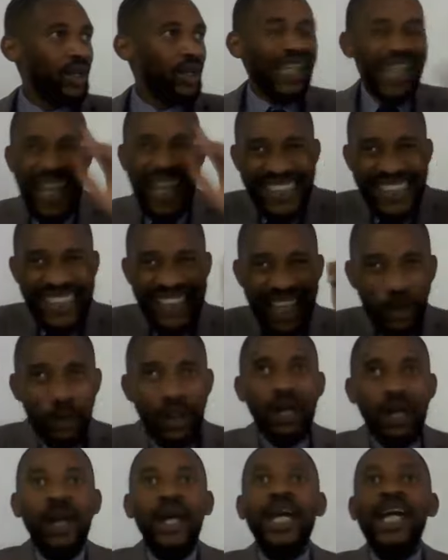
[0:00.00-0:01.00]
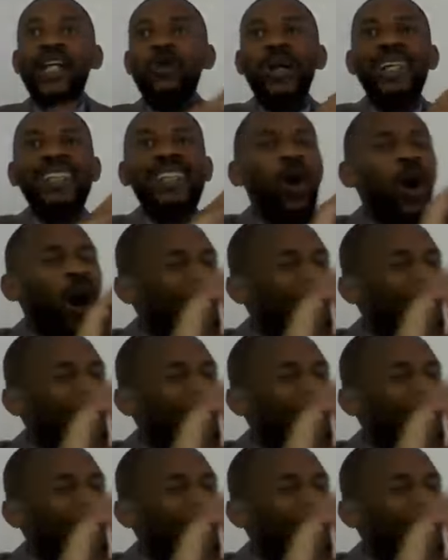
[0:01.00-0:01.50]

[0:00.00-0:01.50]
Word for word: Christ, uh, it was